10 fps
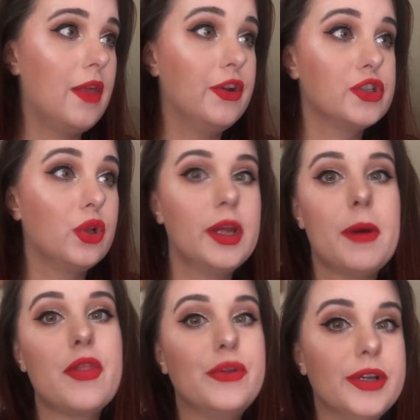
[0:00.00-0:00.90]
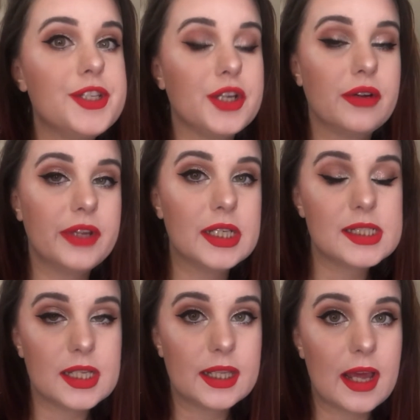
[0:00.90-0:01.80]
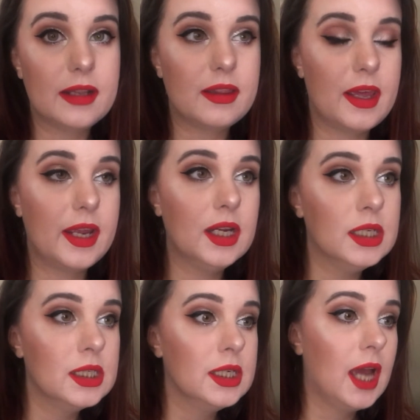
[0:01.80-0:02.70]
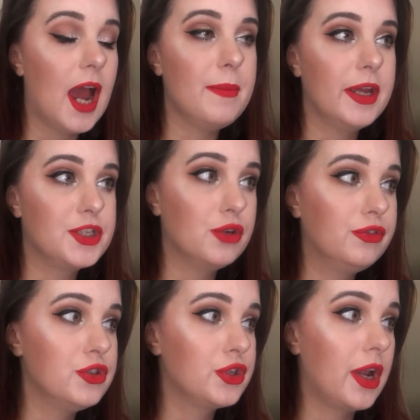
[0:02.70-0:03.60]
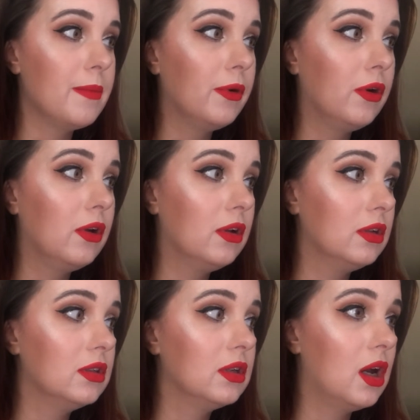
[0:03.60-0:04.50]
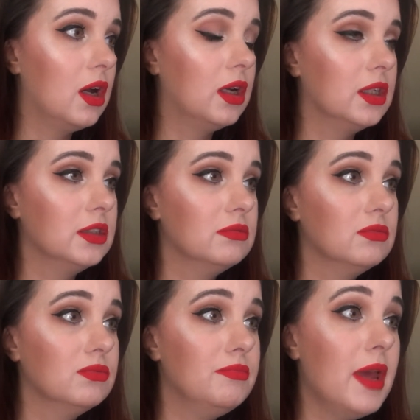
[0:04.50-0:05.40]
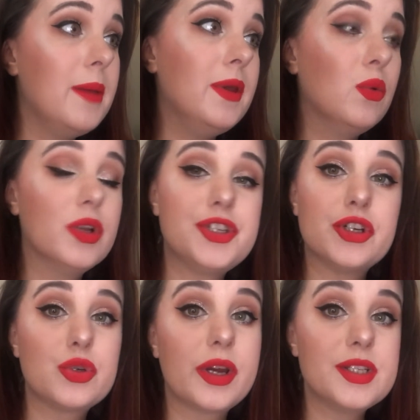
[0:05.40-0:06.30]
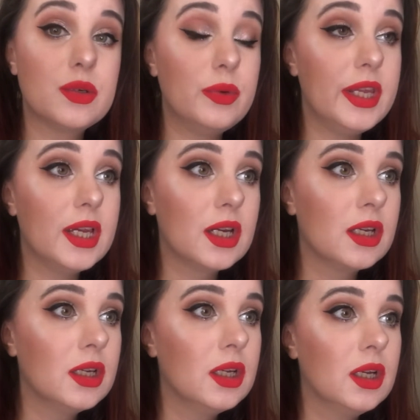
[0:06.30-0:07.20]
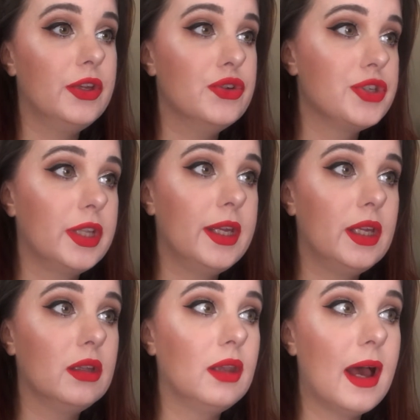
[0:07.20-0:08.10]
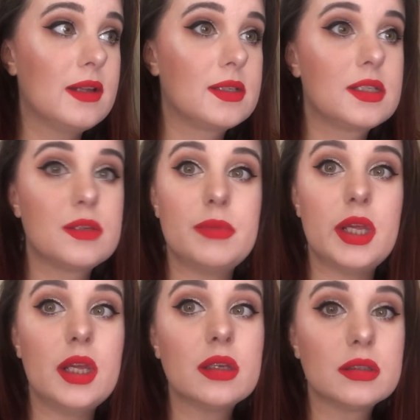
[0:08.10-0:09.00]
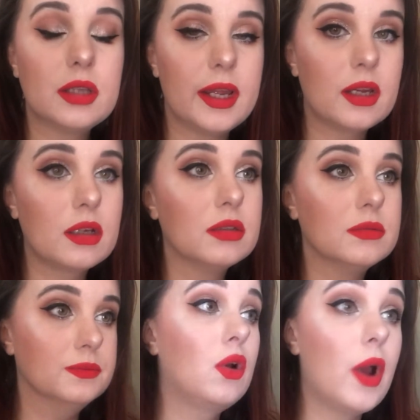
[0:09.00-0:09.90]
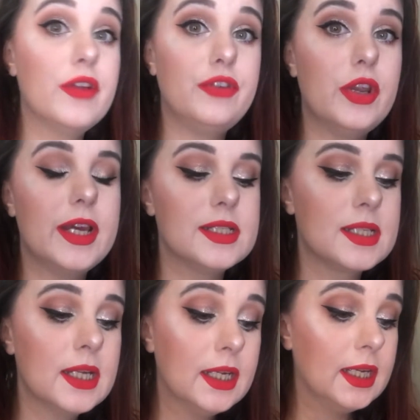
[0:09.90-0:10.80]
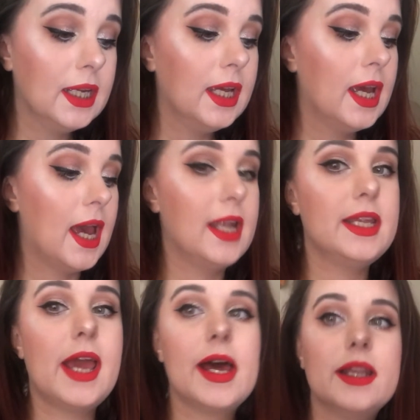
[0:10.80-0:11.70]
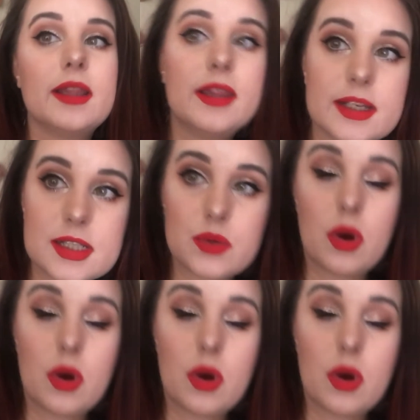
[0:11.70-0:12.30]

there's only about 3 servings in that thing. I make tofu scramble maybe once or twice a week. It usually lasts me like quite a few days. And yet this